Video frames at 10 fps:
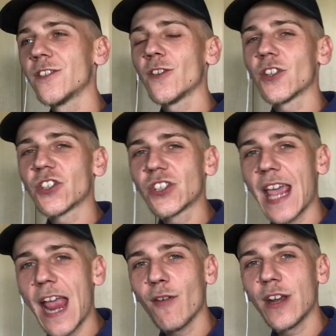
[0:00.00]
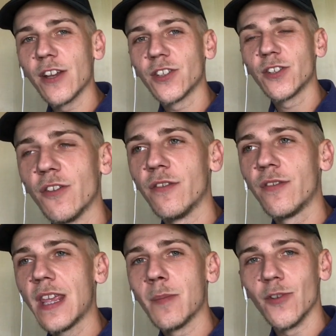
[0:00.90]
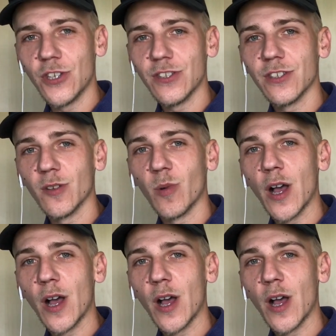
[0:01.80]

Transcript: It's not the scariest of images in the